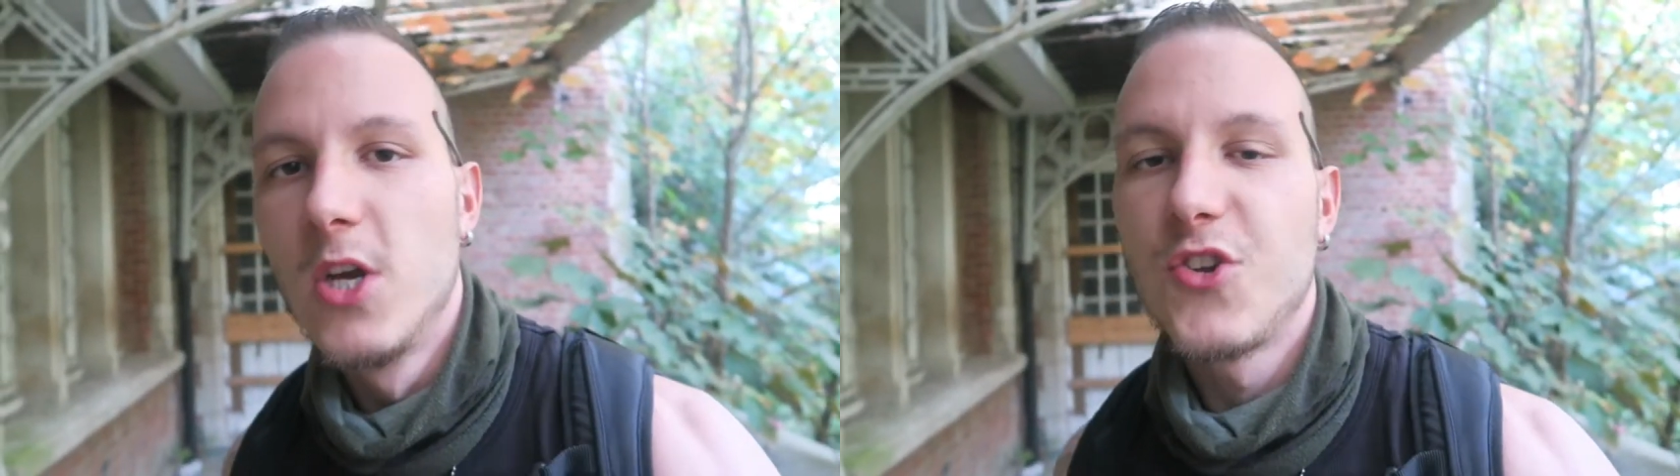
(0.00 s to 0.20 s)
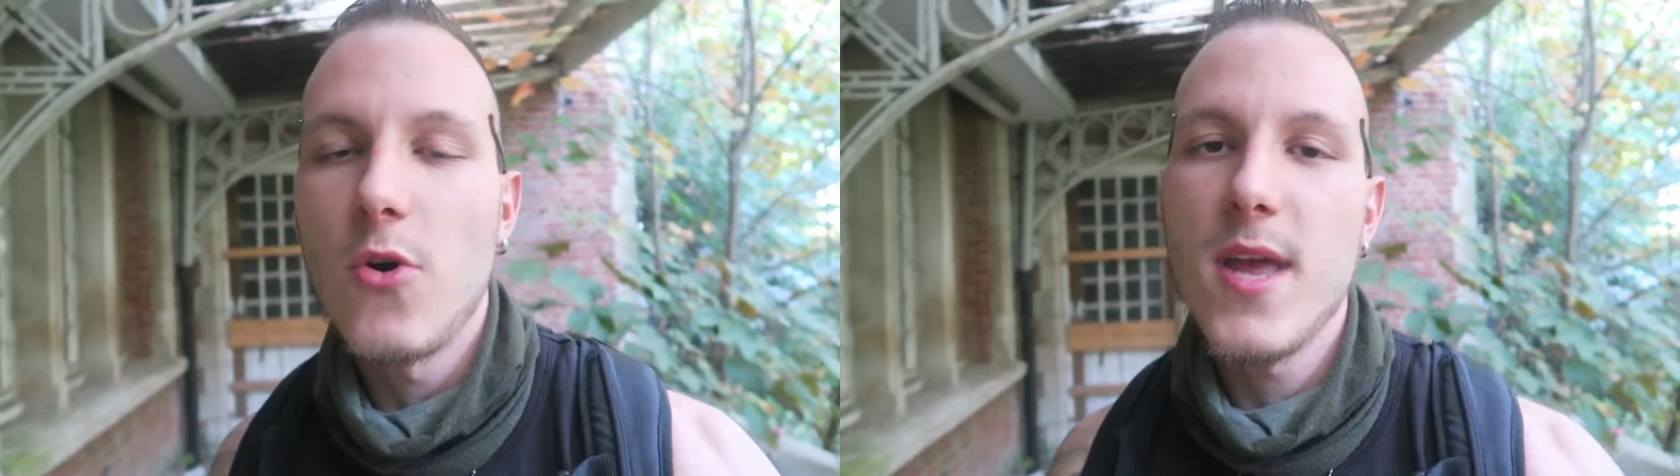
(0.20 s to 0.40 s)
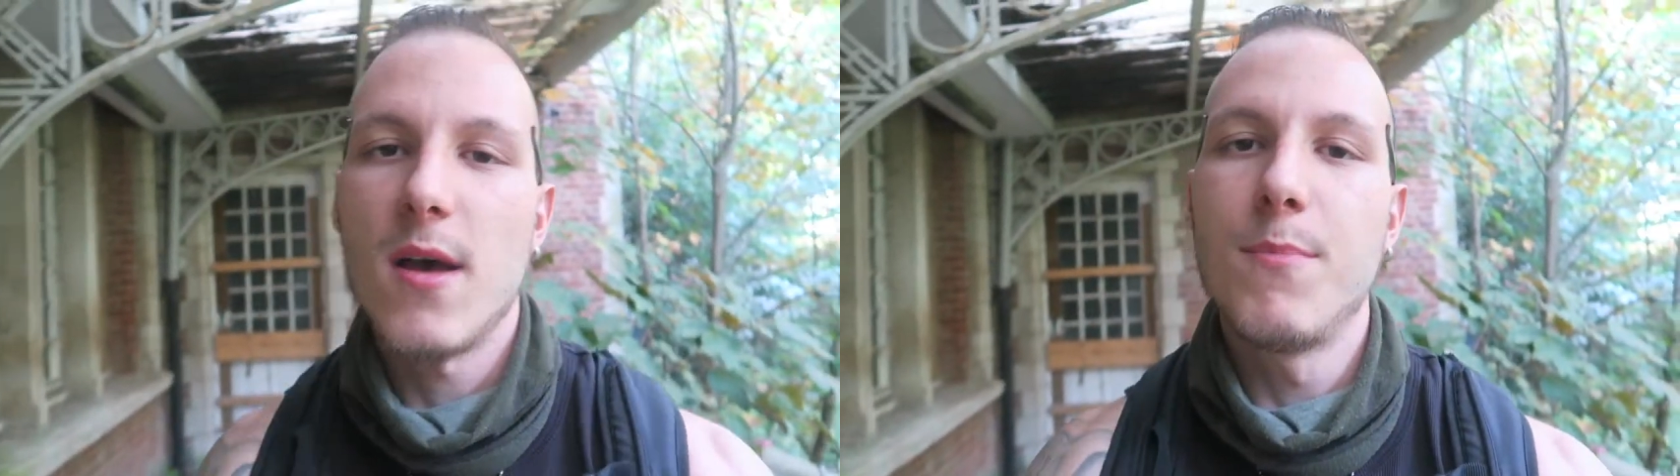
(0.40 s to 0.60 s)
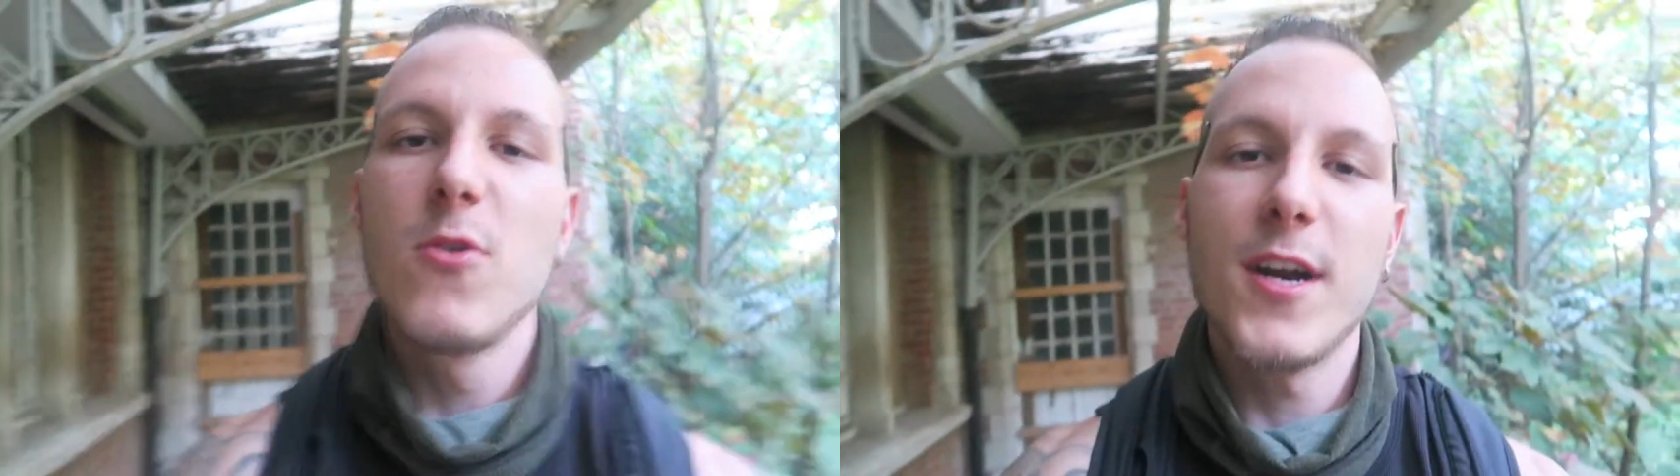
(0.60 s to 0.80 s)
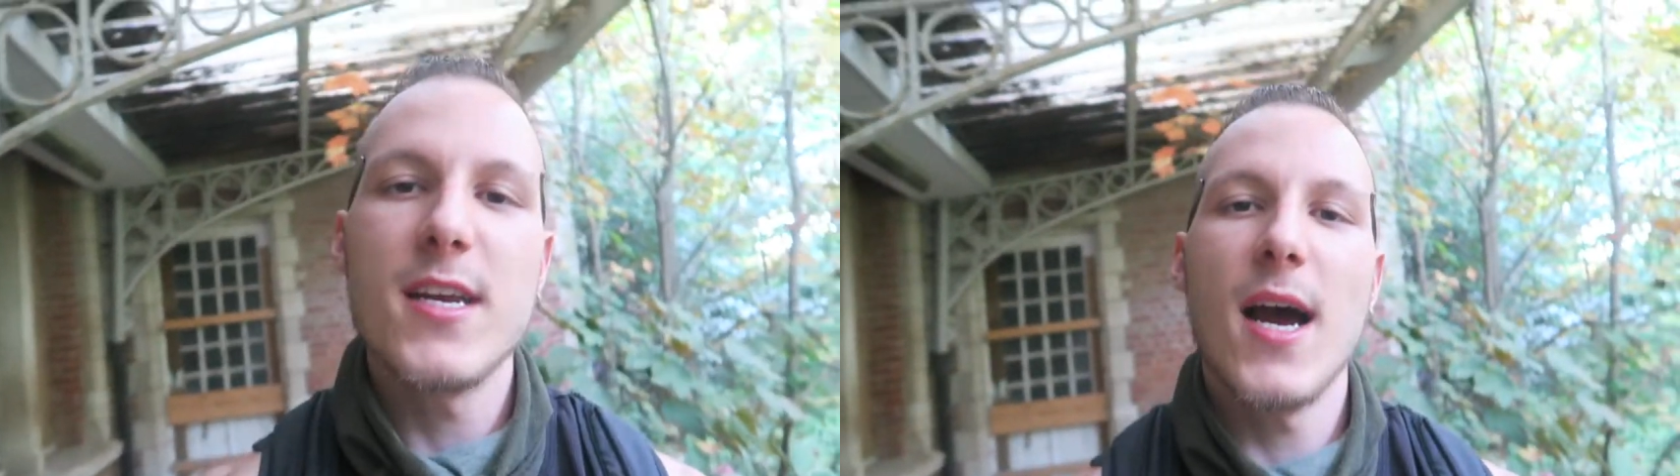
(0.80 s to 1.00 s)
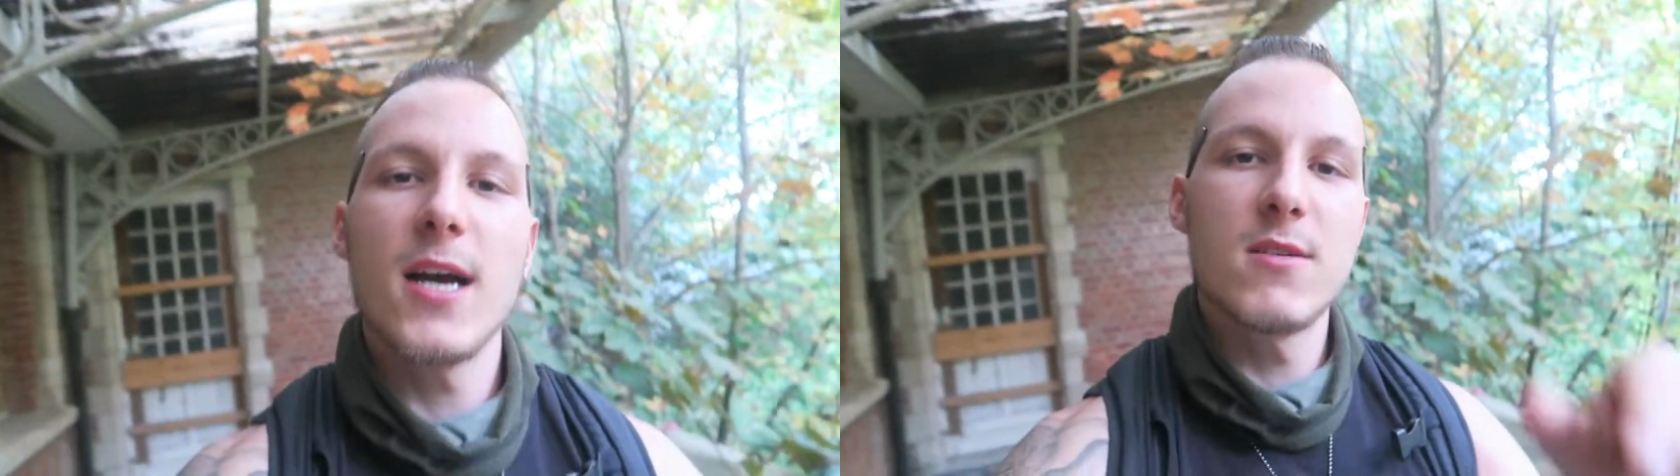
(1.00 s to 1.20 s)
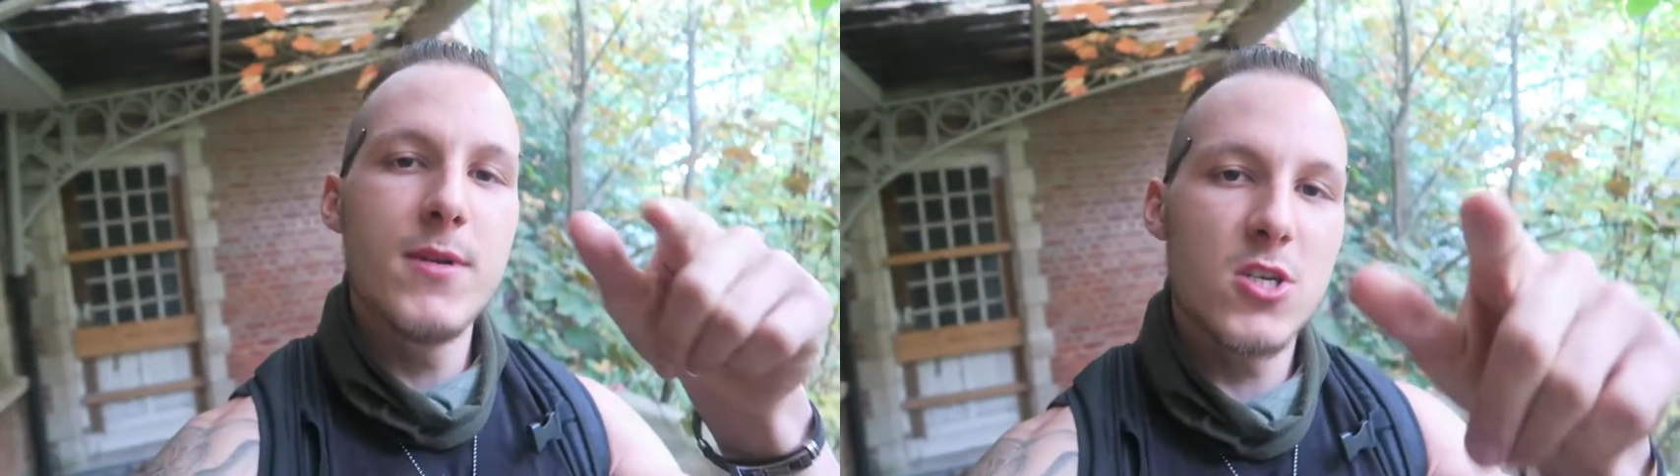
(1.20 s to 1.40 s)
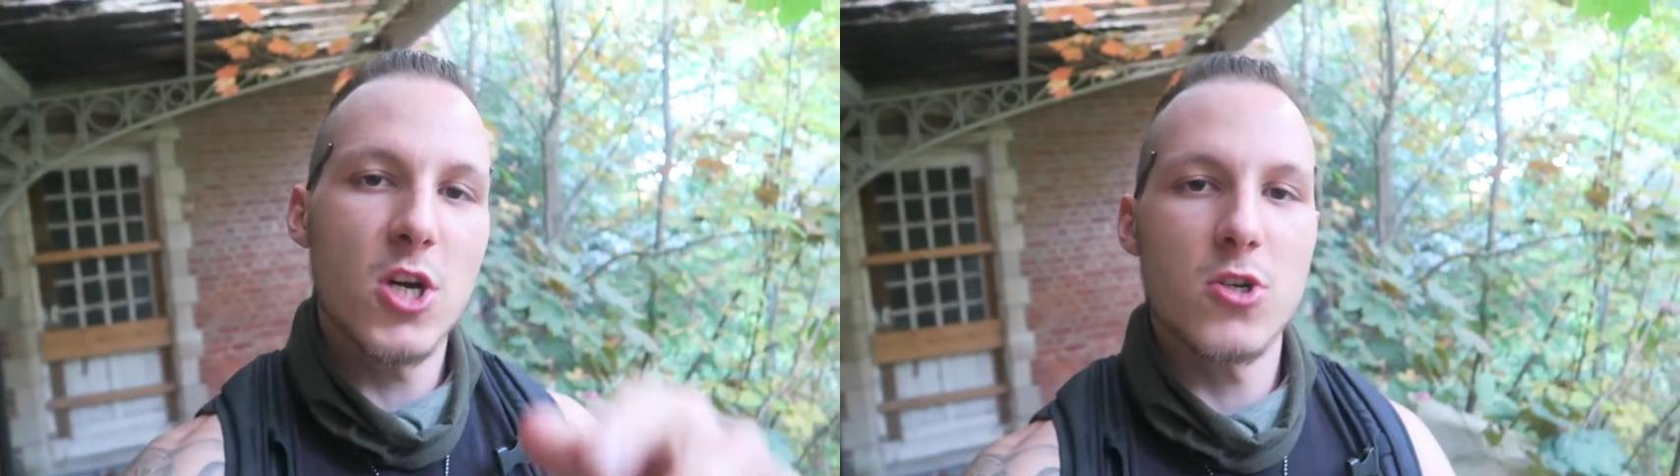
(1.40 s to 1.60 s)
So yeah, be ready, guys.
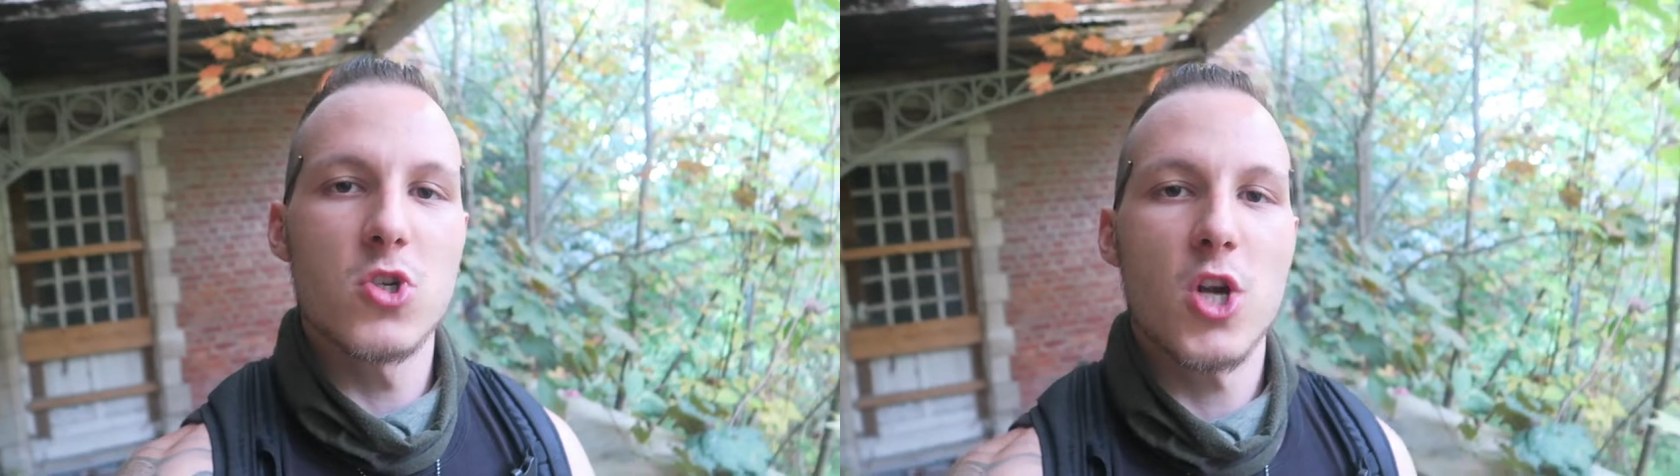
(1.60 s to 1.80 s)
Be sure to